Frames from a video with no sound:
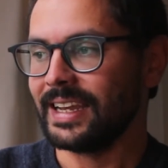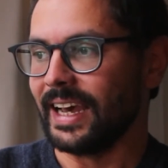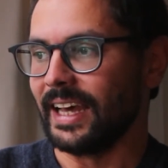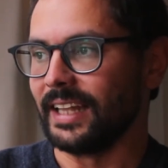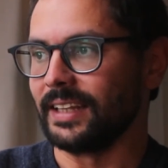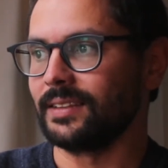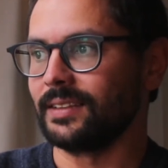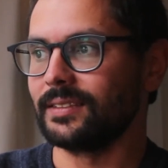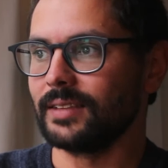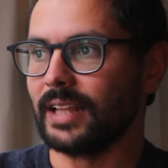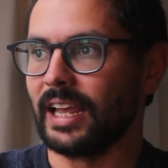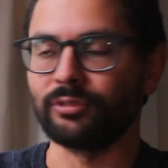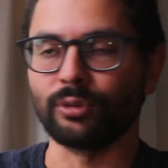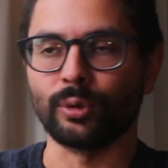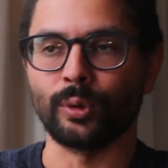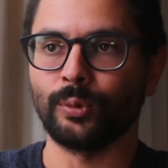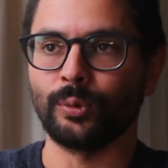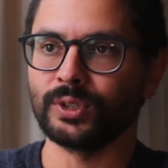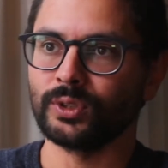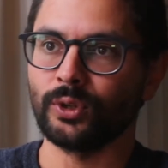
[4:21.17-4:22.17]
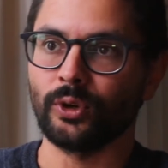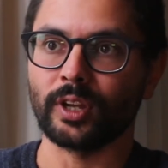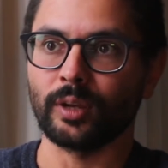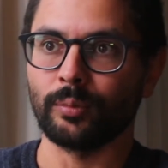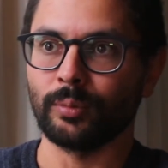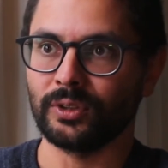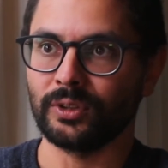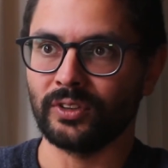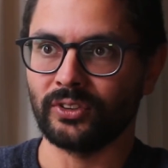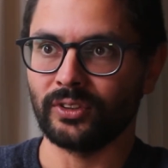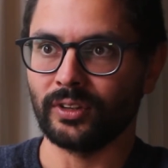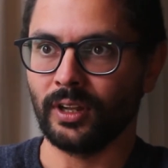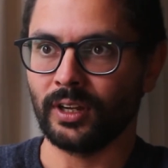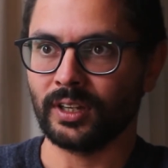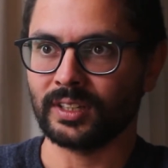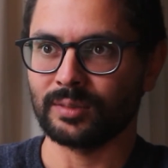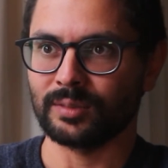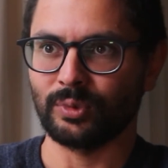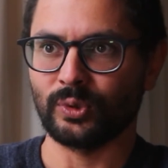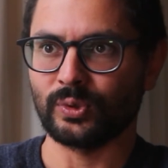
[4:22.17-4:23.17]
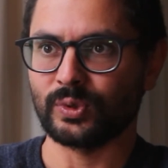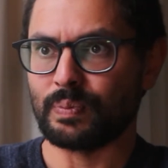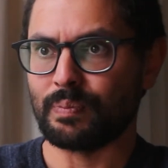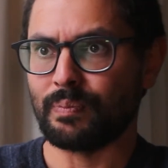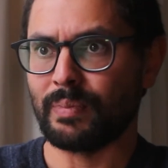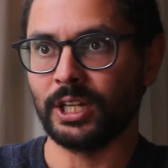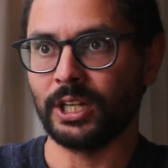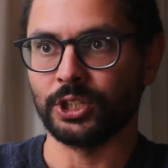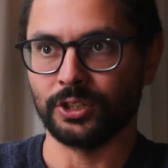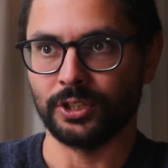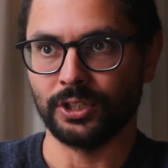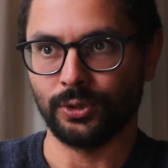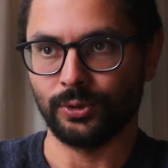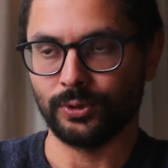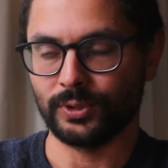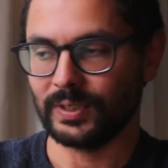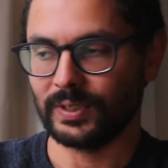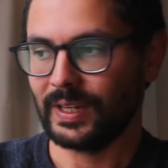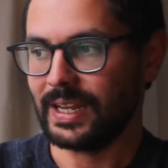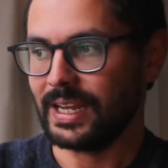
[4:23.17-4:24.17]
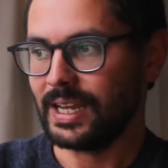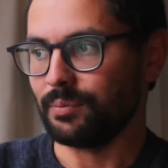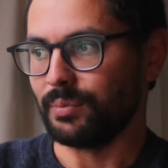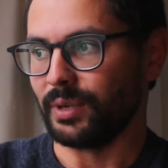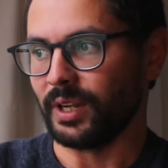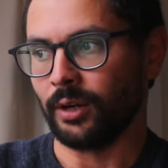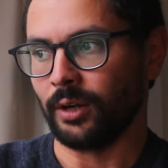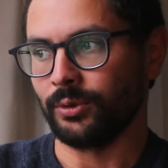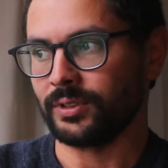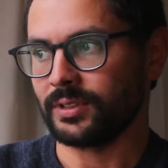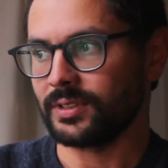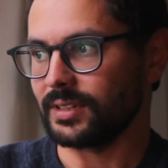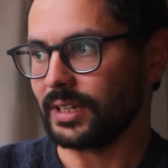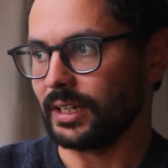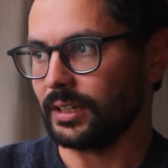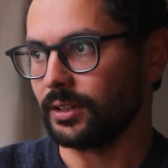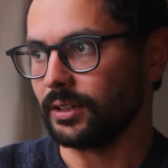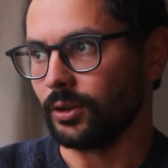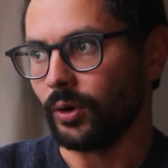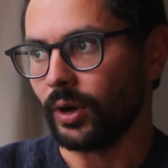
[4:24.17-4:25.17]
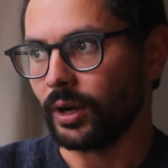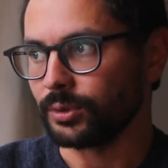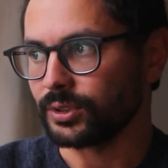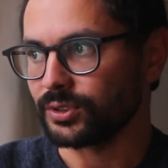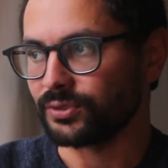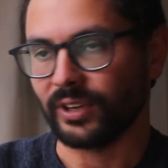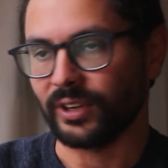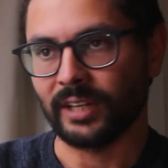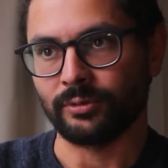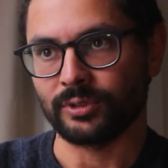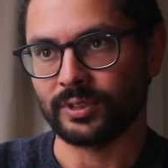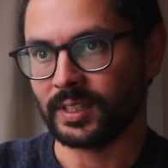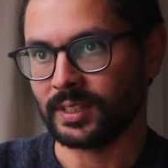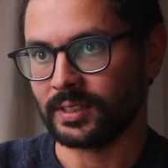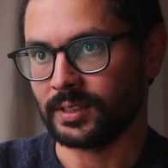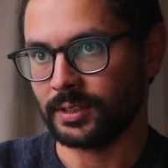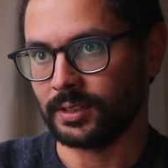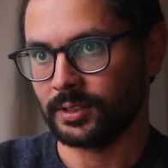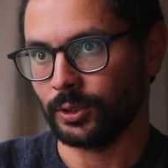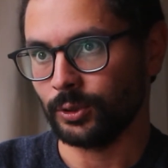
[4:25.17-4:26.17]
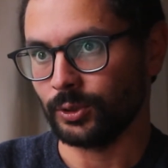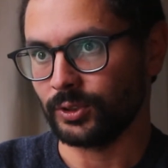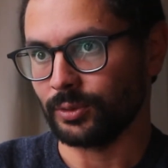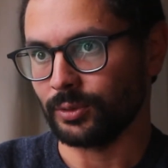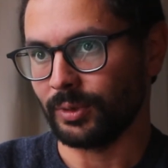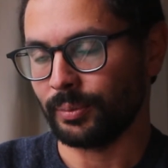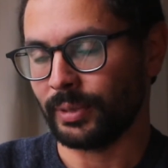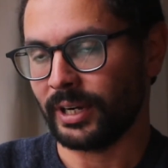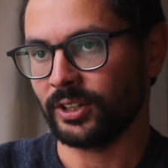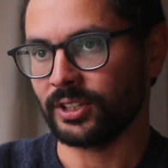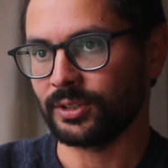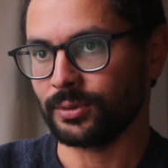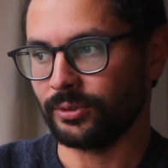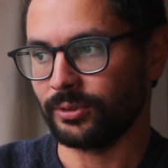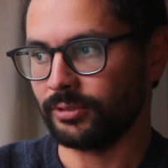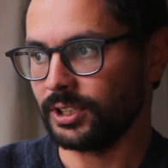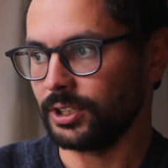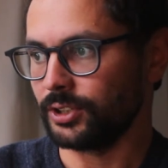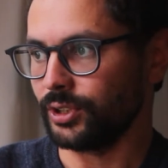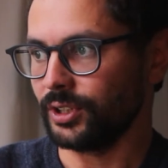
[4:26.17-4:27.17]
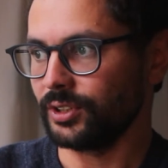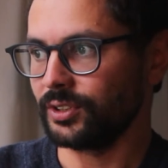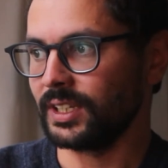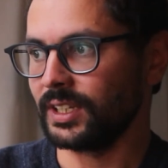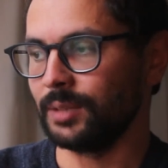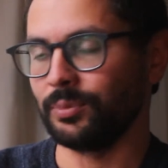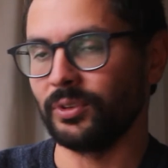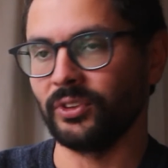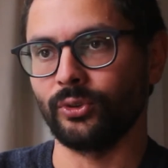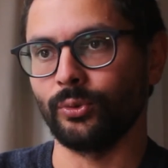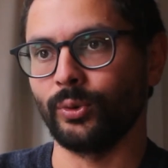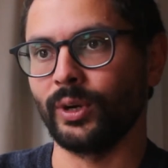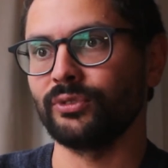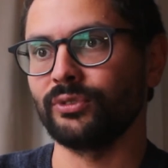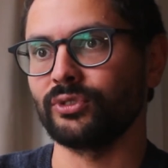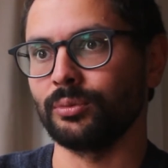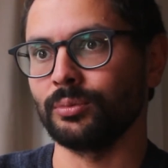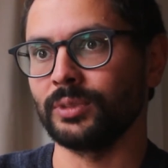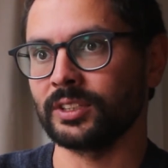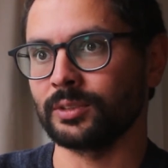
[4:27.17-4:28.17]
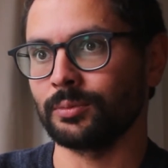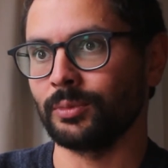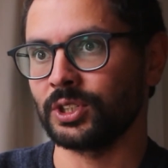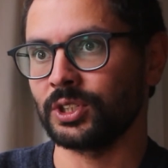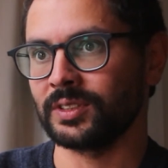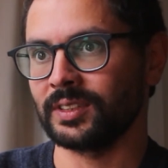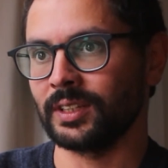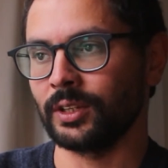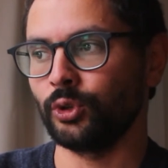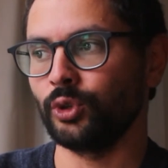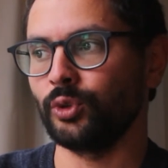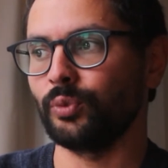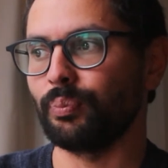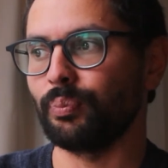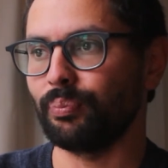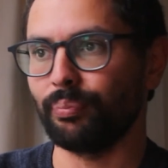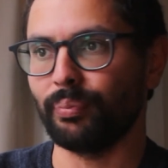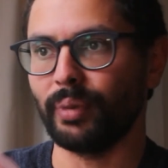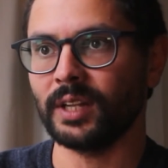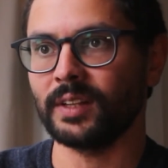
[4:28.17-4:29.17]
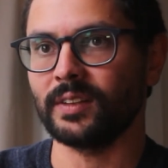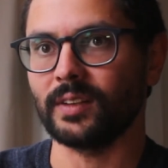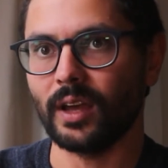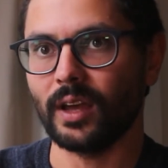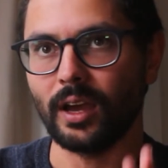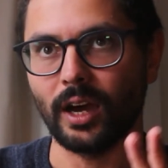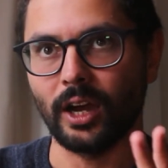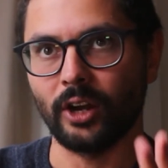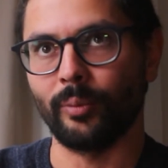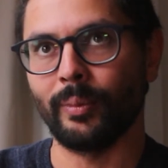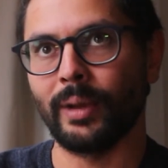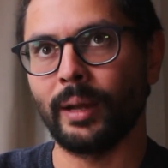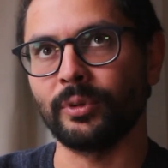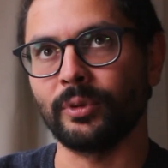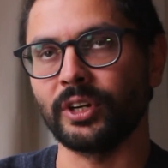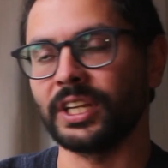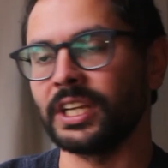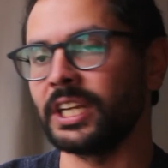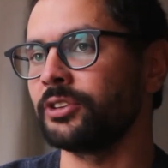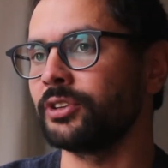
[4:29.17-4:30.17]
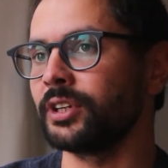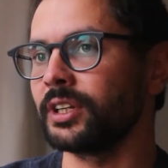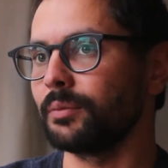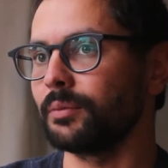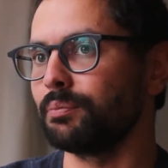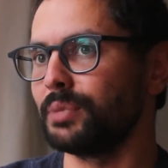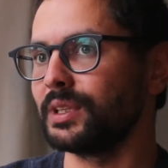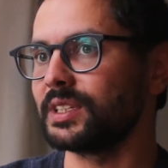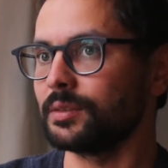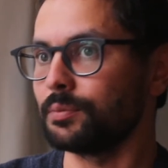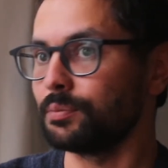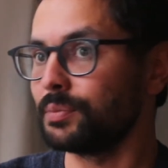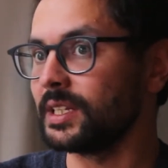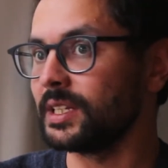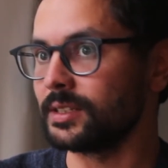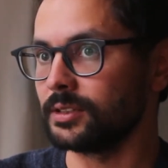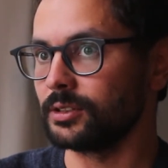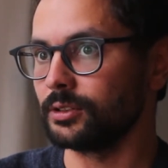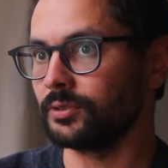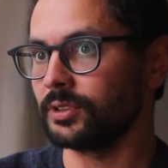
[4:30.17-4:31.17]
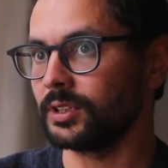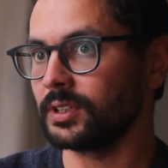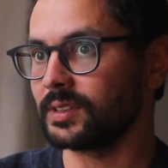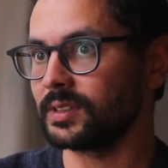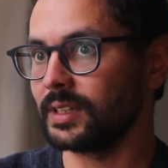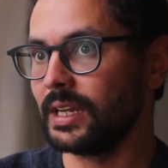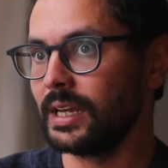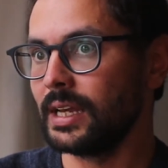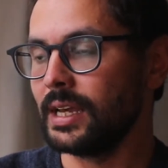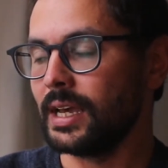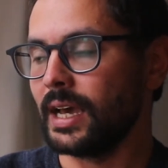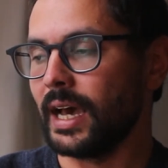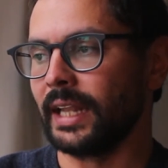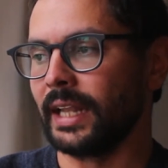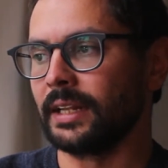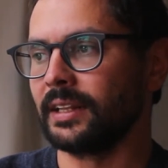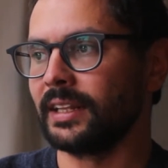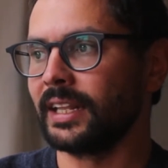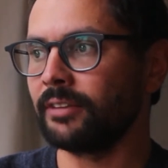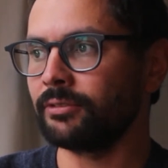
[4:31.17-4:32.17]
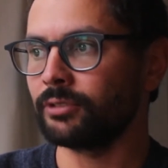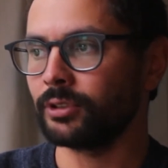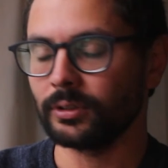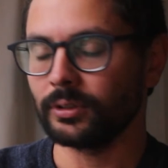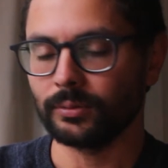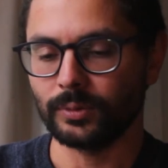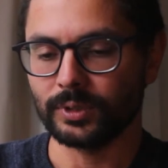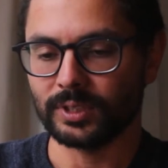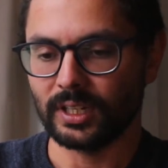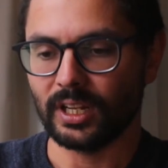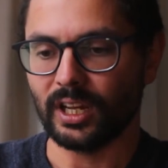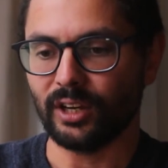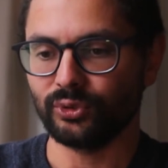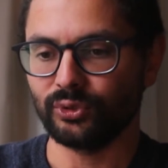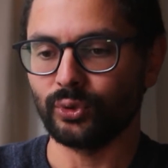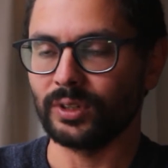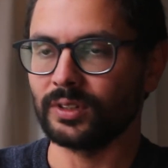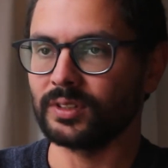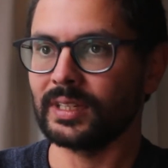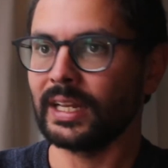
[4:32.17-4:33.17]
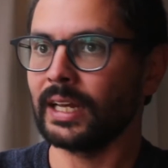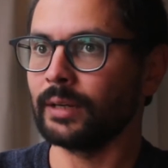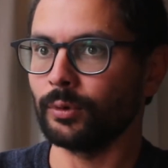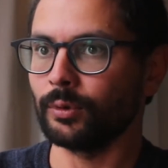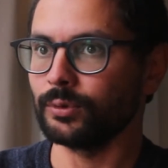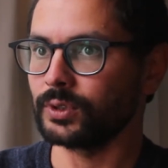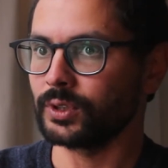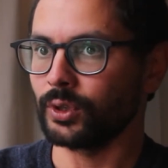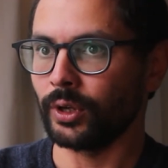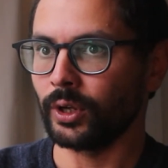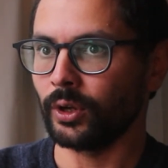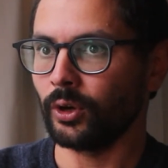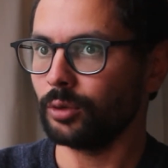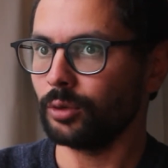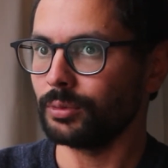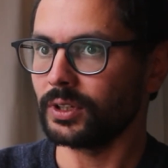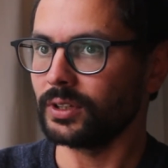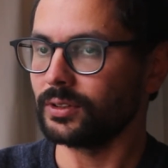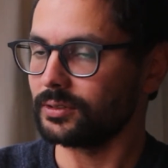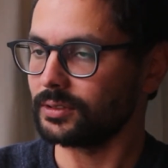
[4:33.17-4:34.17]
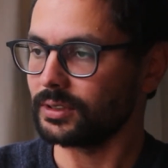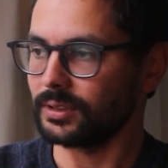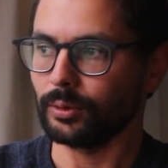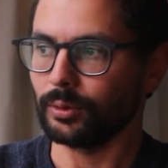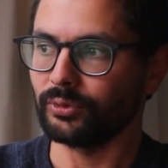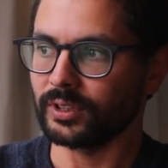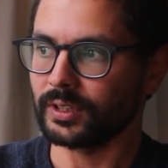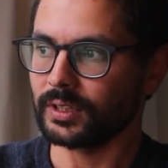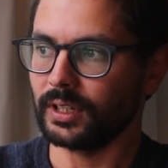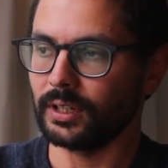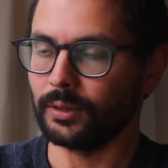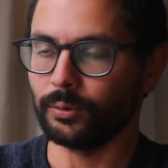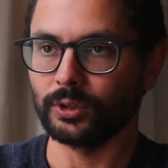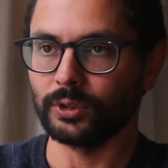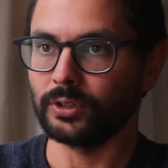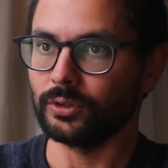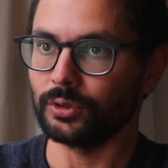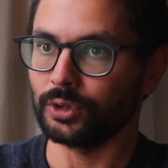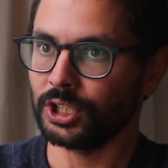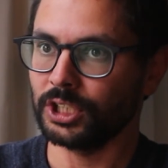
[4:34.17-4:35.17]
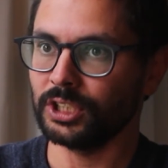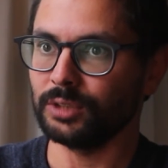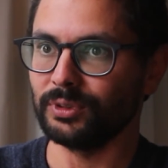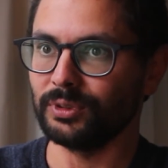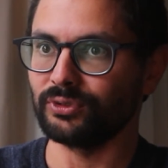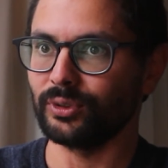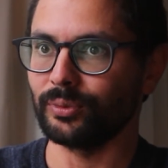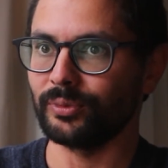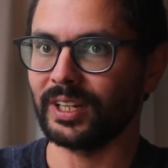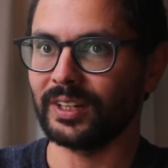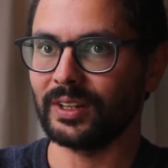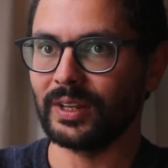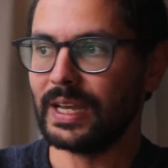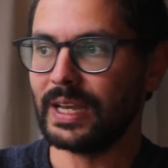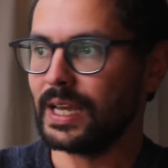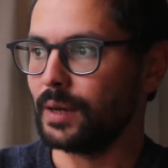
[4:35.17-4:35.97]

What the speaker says: And everyone was talking about this in Luxembourg. It was major news. But I was 5 or 6 years old, so my parents were really trying to keep this away from me as much as they could. But I remember hearing bits and pieces of this, and it never was enough to understand what was going on, because obviously they wanted to shield me from that.